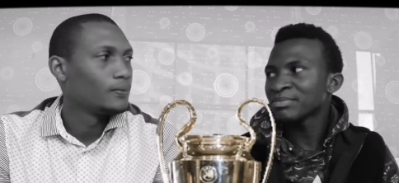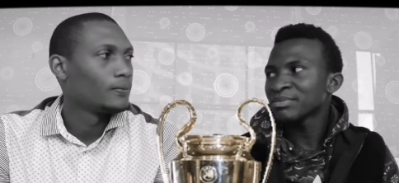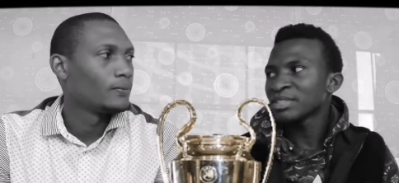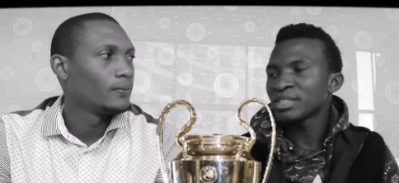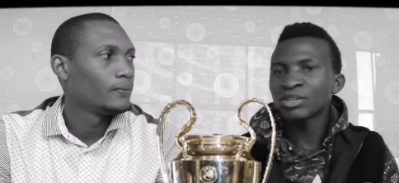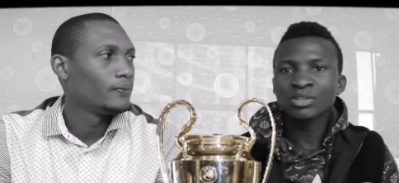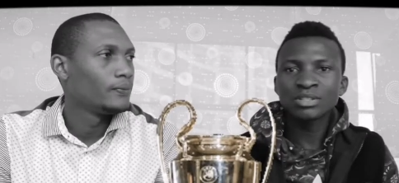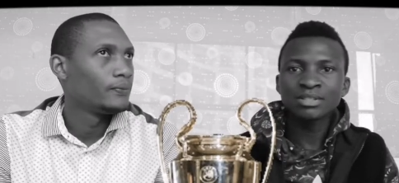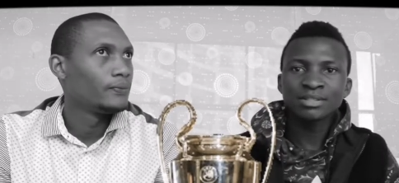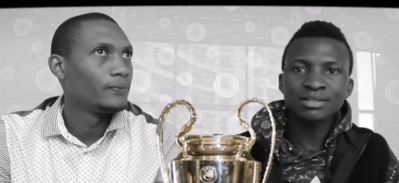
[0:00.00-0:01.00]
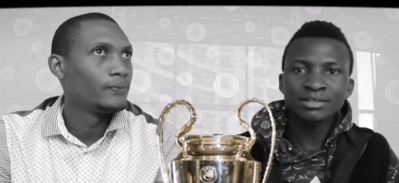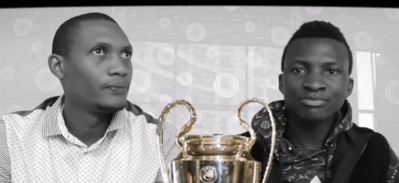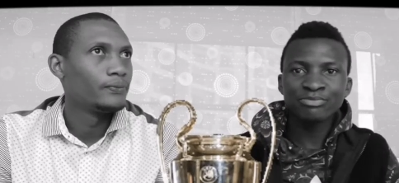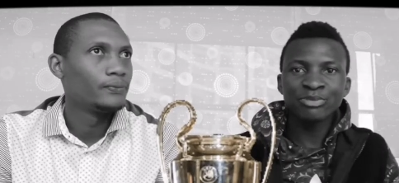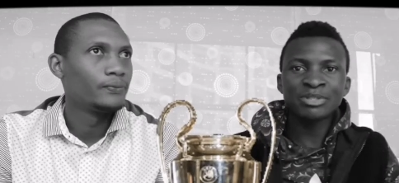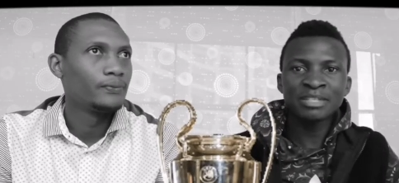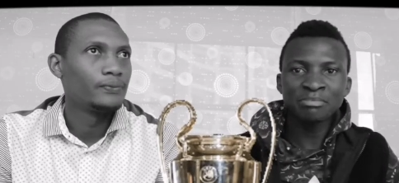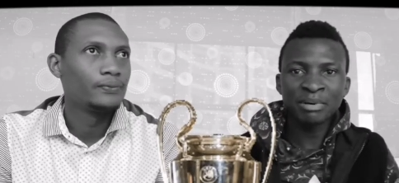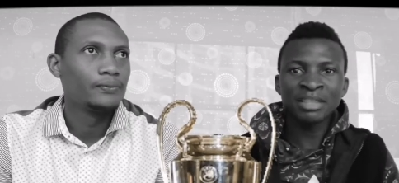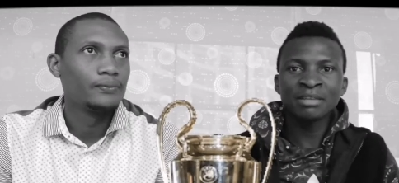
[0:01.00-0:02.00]
Speaker 1: Mm-hmm. Not for
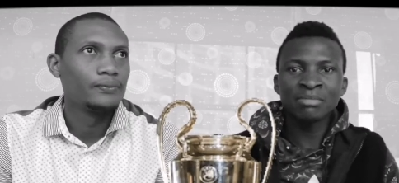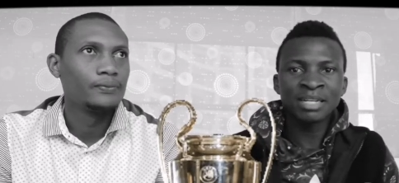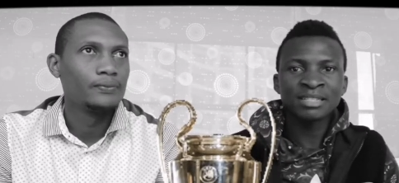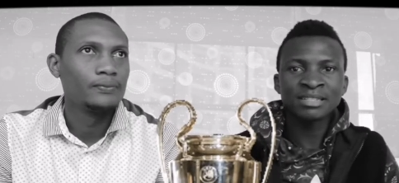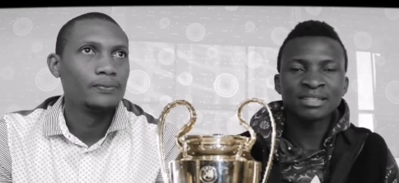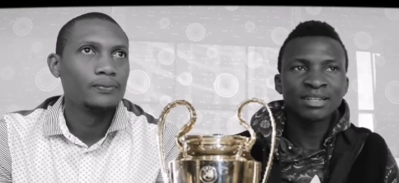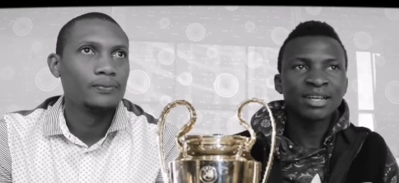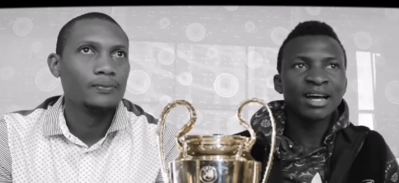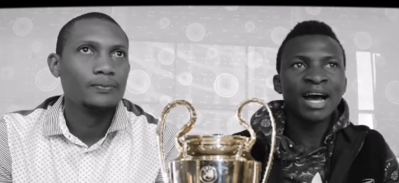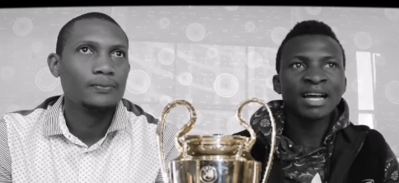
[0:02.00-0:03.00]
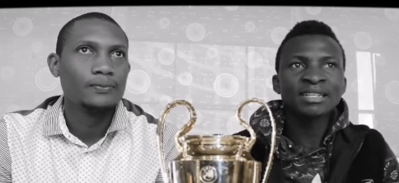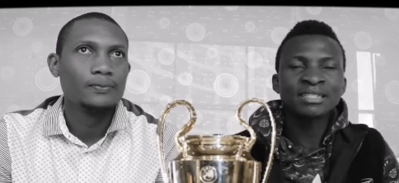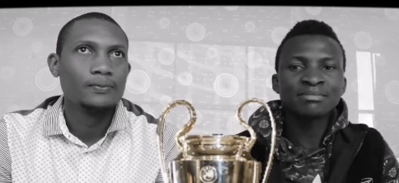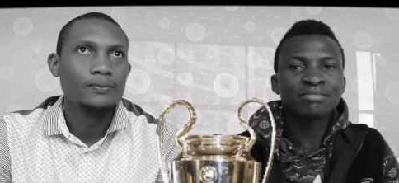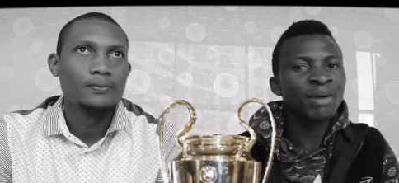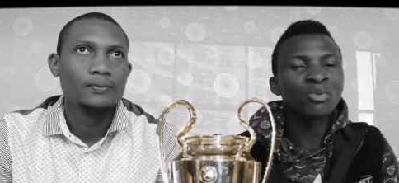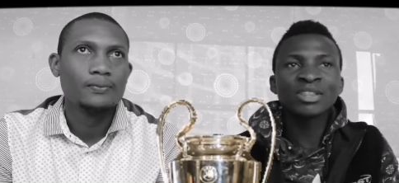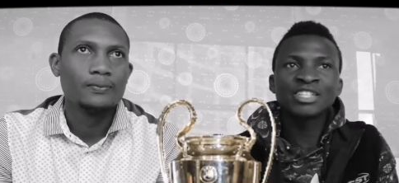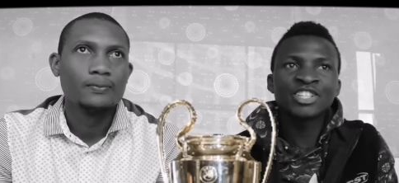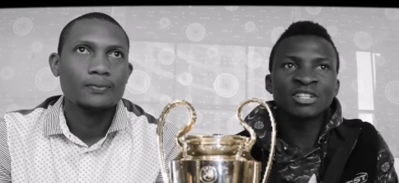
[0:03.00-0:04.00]
sympathy, but I, am
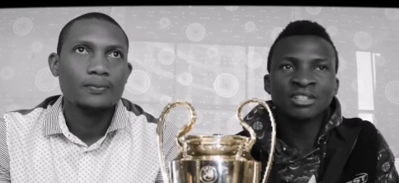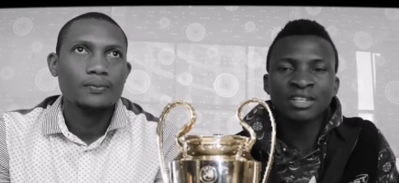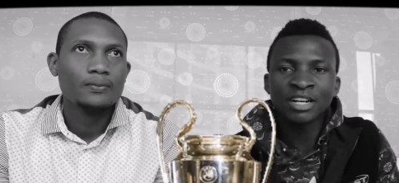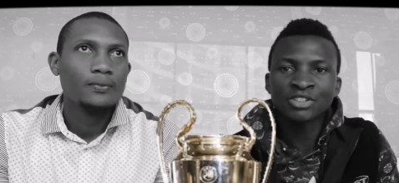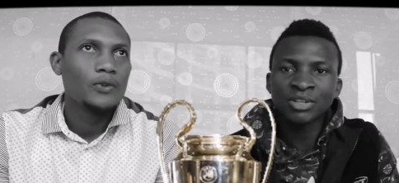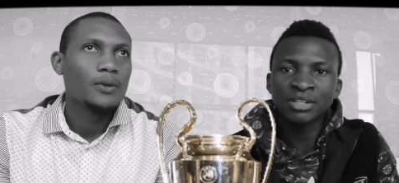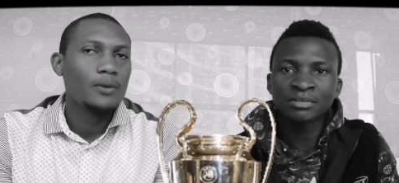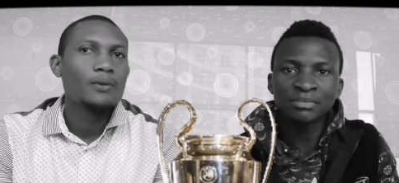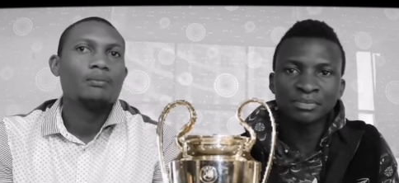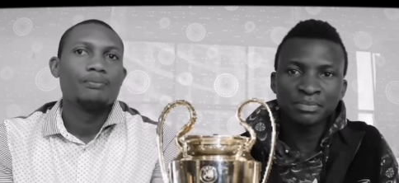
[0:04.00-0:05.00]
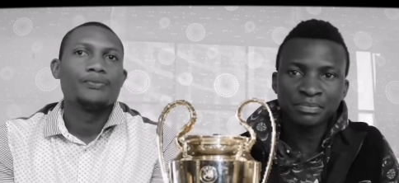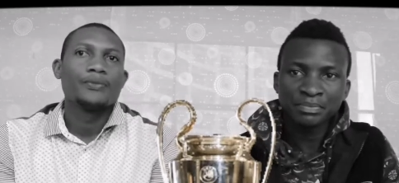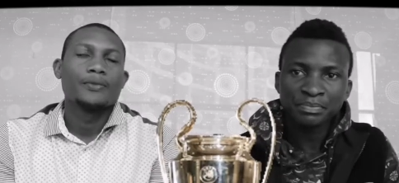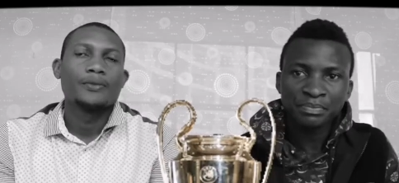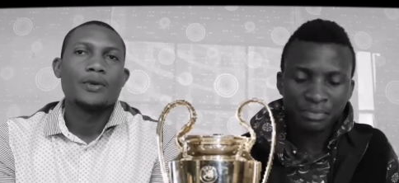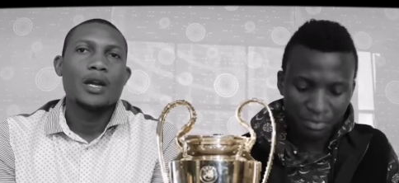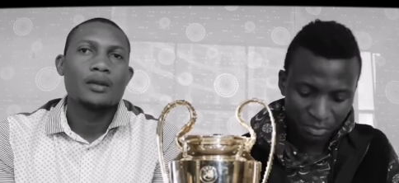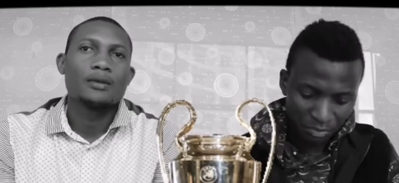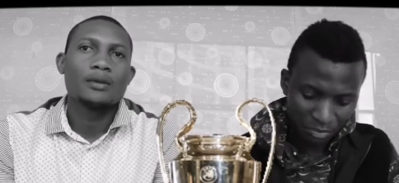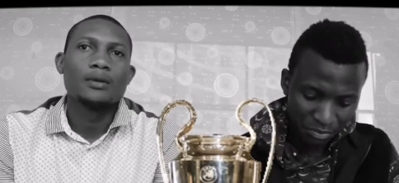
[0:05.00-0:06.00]
with Chelsea actually.
Speaker 2: I,
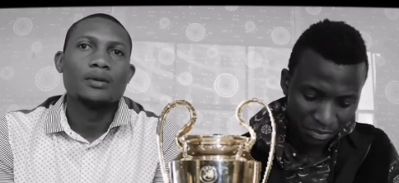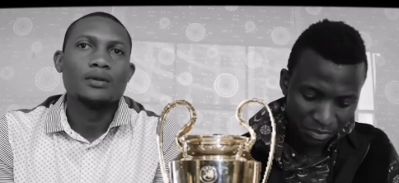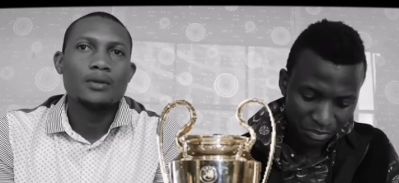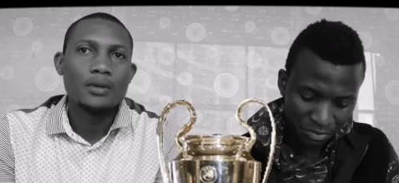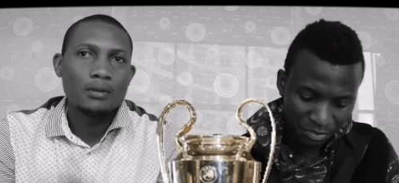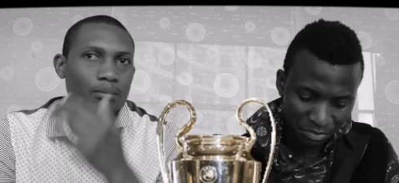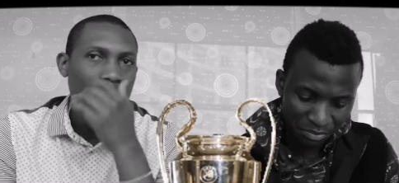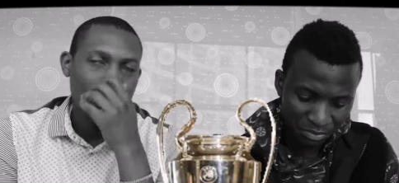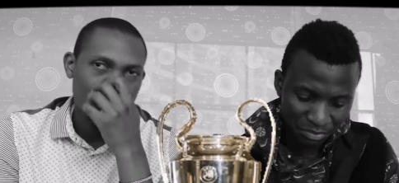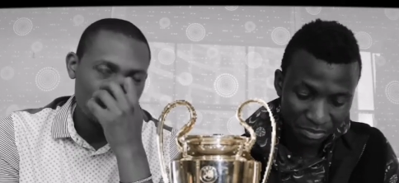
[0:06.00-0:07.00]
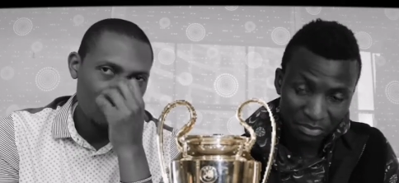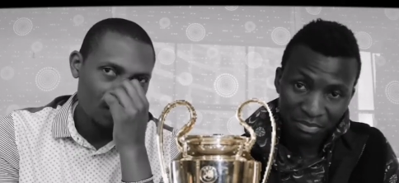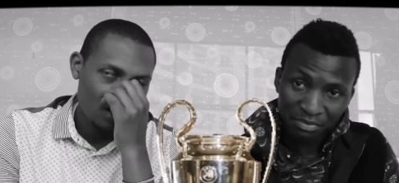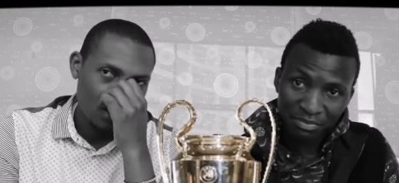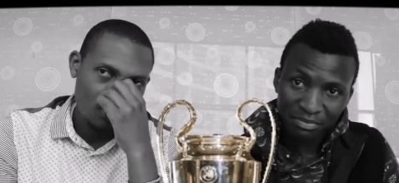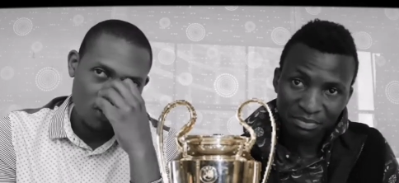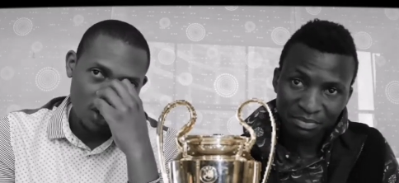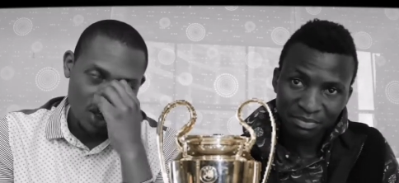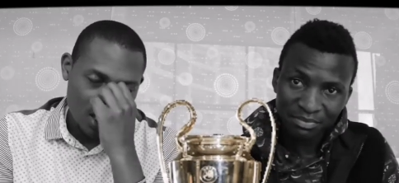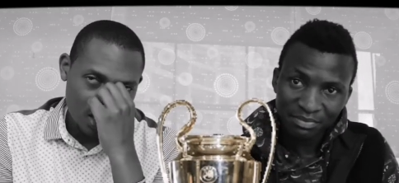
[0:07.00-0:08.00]
uh, but did you
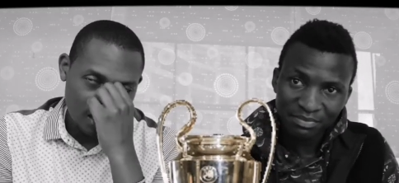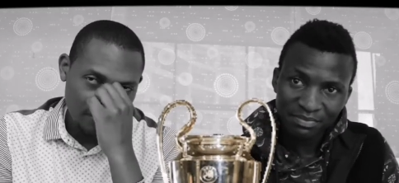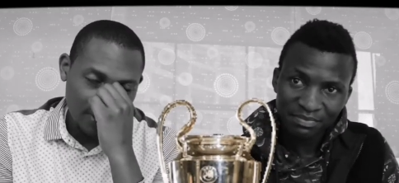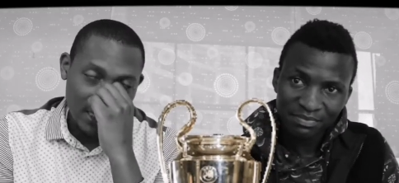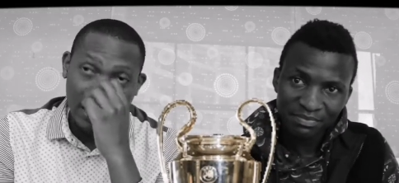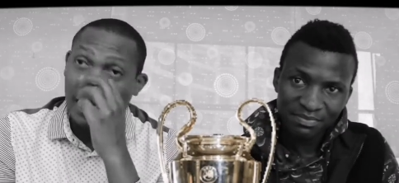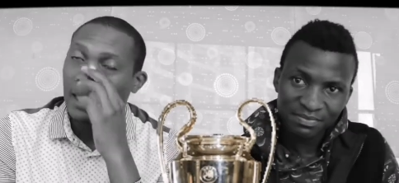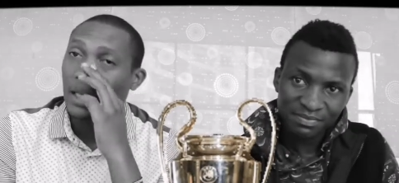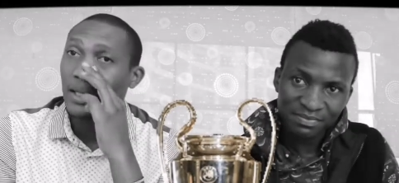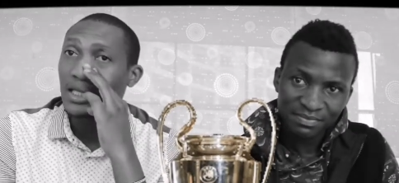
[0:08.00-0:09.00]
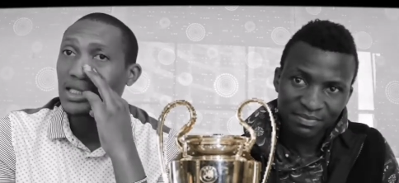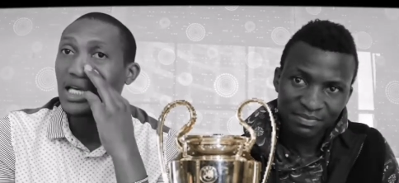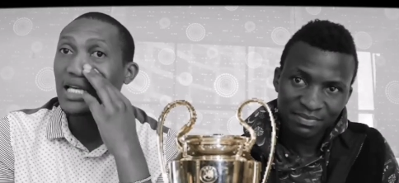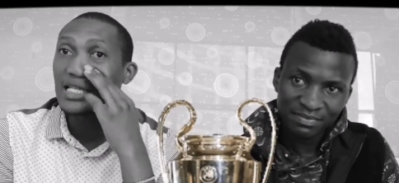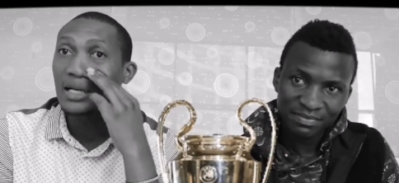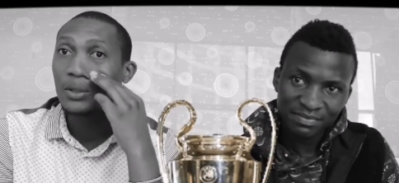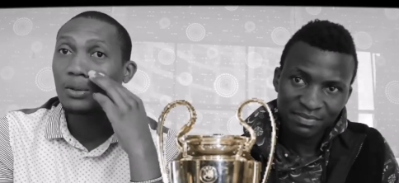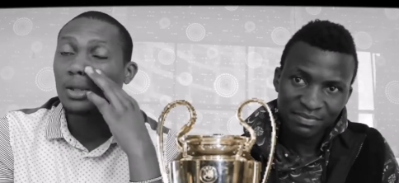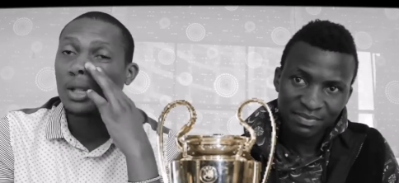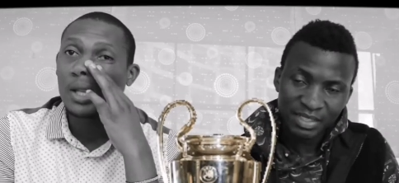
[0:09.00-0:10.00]
watch that the first leg? These guys are
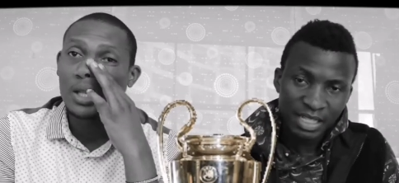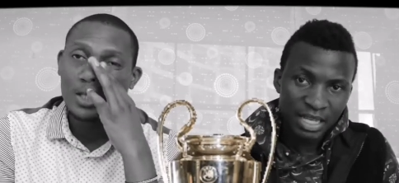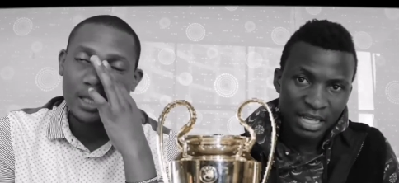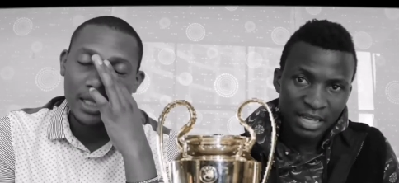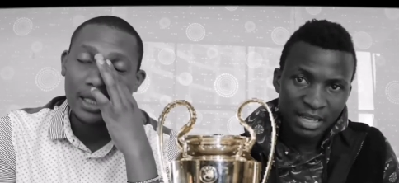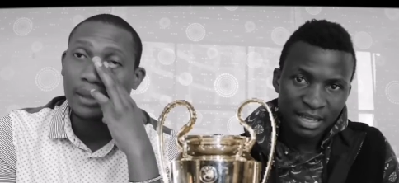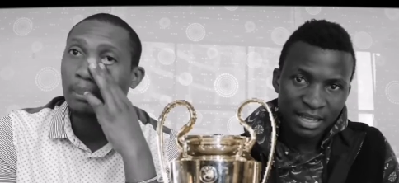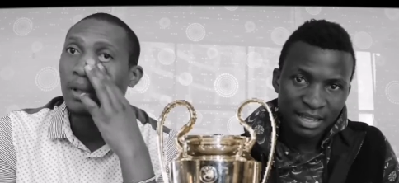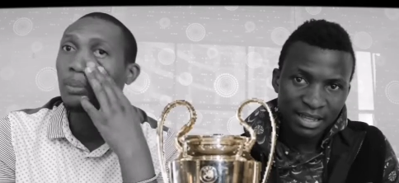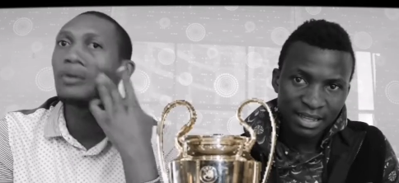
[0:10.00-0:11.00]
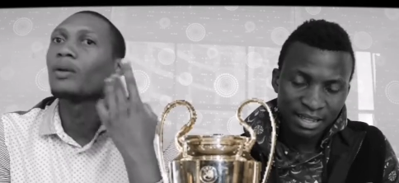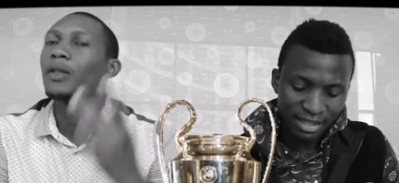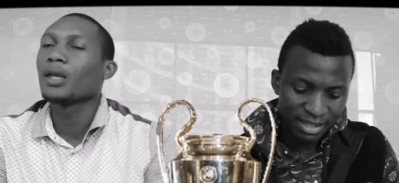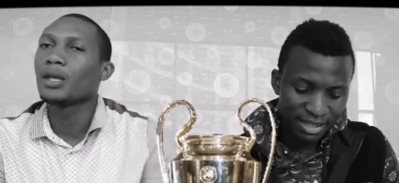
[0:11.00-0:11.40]
good. These little people, they